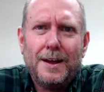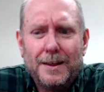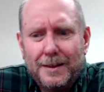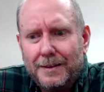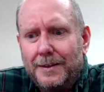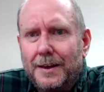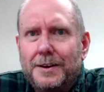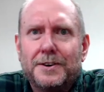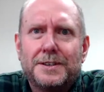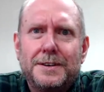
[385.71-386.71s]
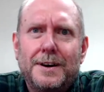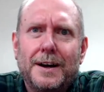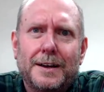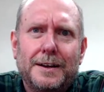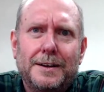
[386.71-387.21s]
then you're
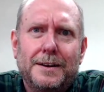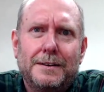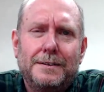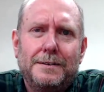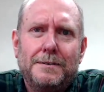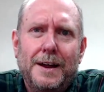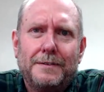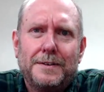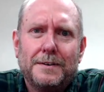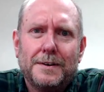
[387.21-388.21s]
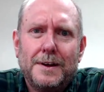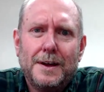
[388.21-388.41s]
stuck, and you have to